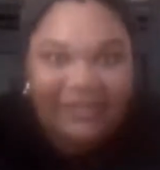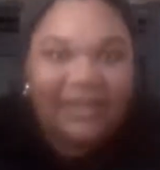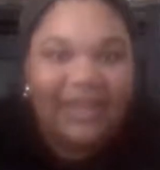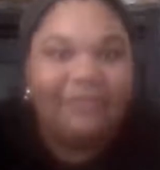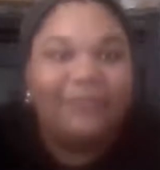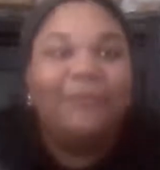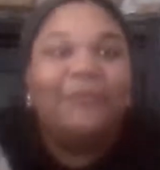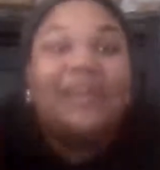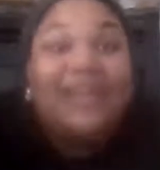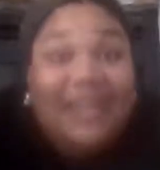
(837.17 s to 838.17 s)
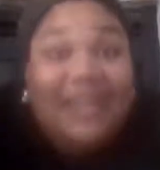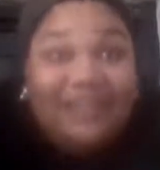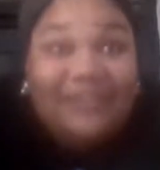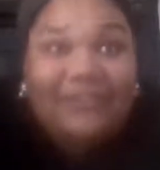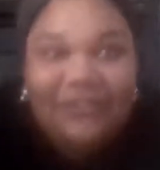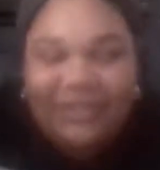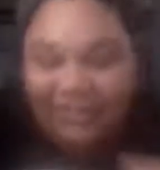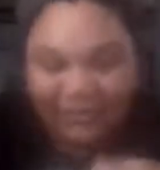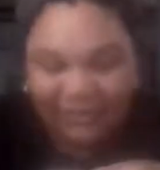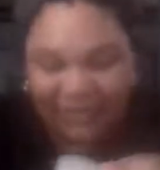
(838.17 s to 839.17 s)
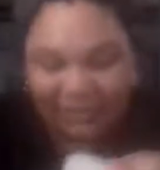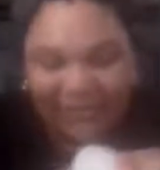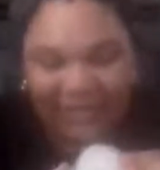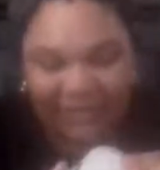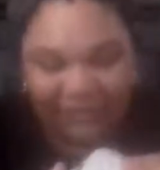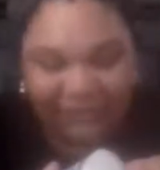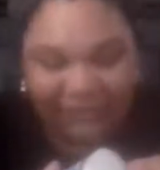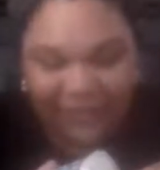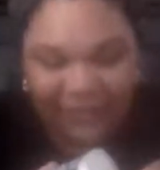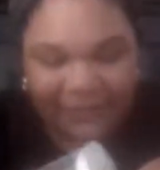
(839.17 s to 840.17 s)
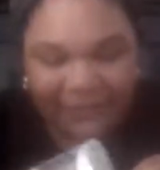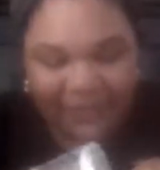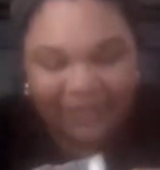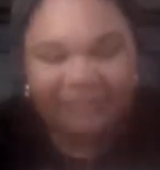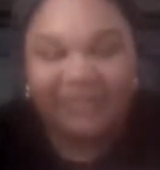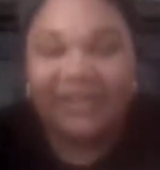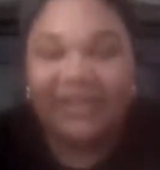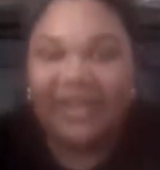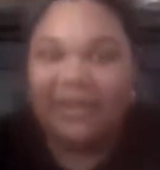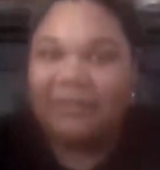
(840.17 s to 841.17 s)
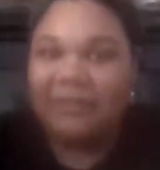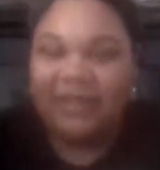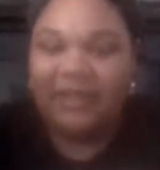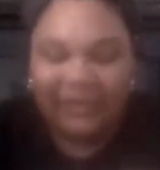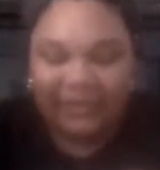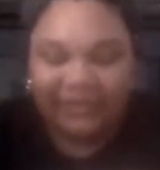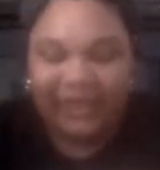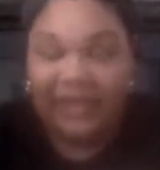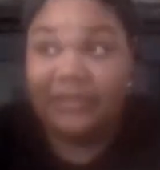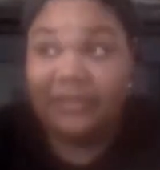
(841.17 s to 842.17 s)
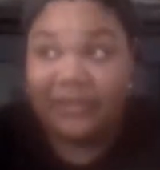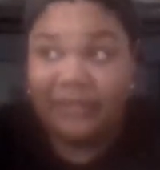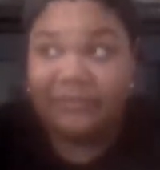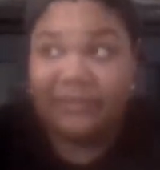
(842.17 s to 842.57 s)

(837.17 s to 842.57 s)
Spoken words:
that I have over 800 Q-tips now. So I'm very happy about that, because I love